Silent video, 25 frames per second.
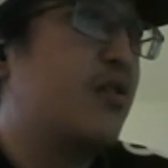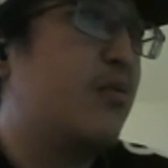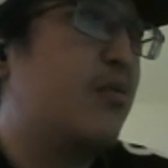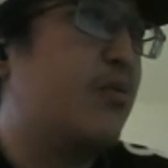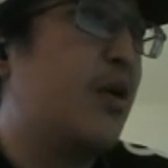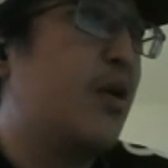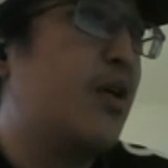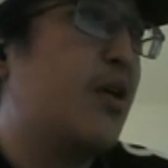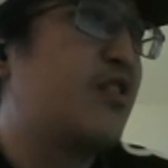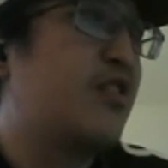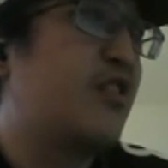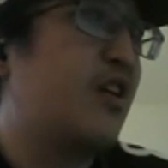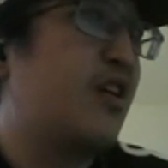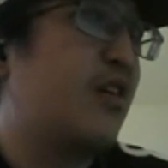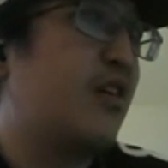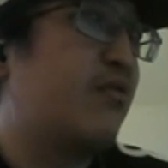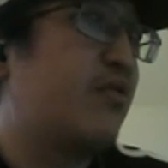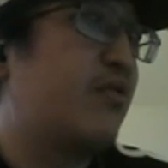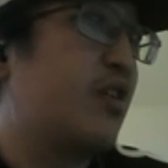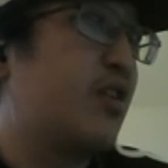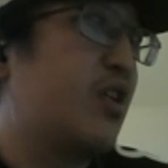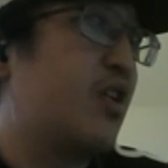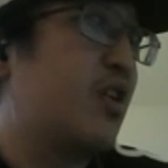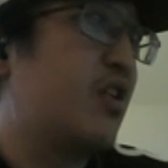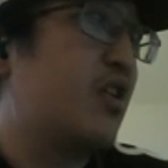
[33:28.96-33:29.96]
best
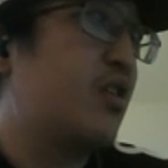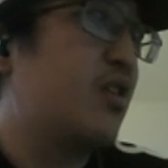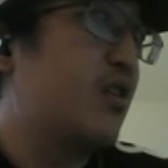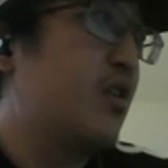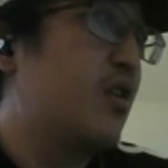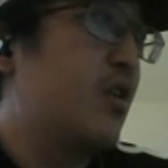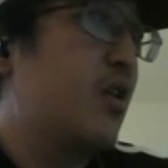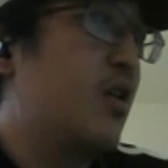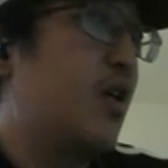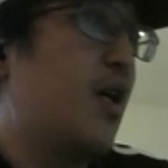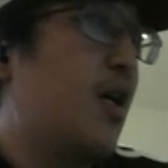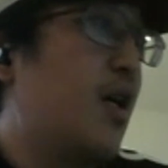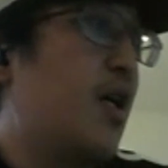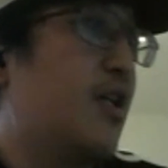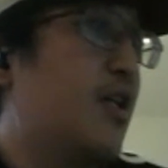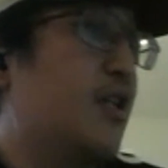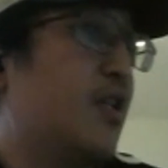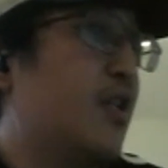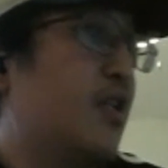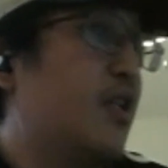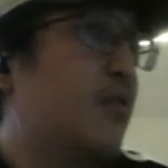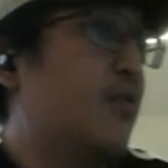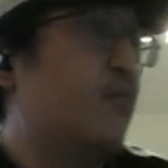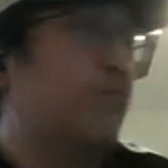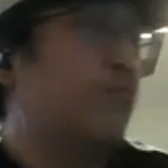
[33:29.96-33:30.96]
safety, and
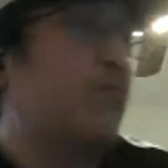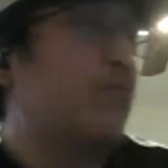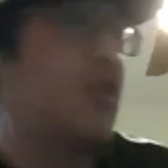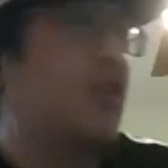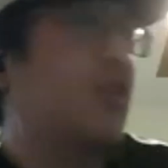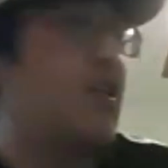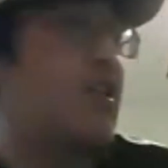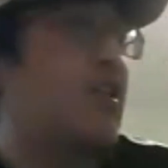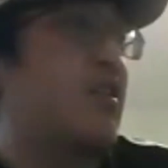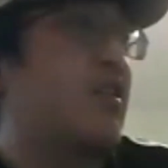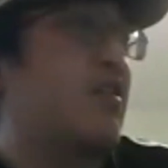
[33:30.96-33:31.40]
yeah,